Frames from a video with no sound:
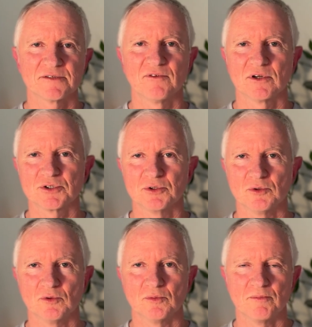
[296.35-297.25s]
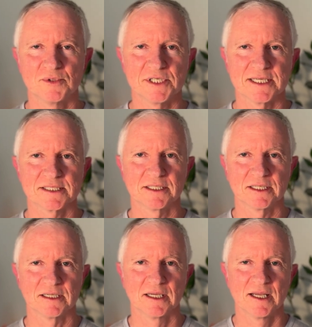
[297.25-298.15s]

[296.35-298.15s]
functional testing.